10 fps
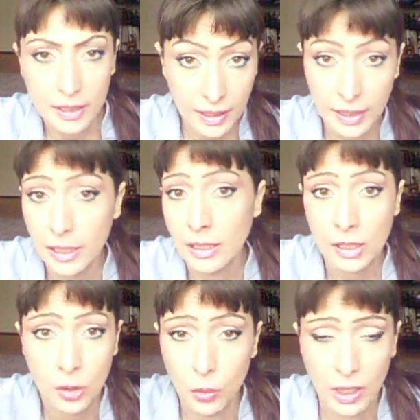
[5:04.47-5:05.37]

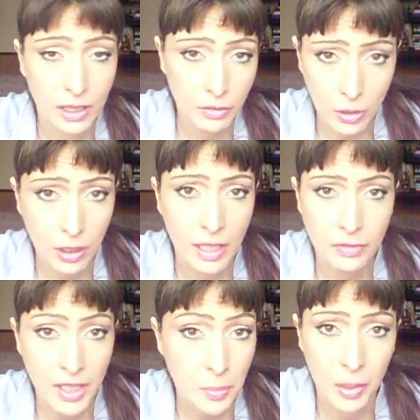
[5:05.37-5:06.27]
thinking you will live your
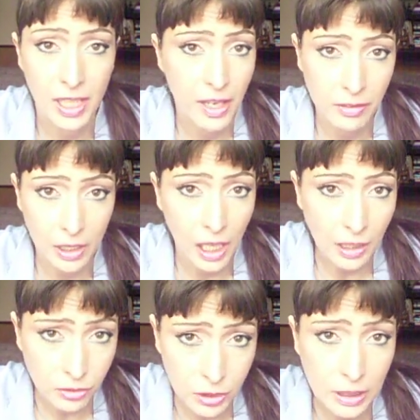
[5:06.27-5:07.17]
life happily ever
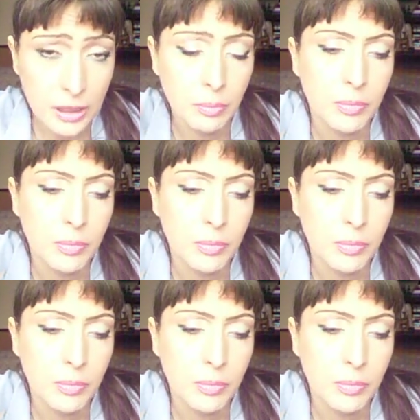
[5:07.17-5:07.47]
after,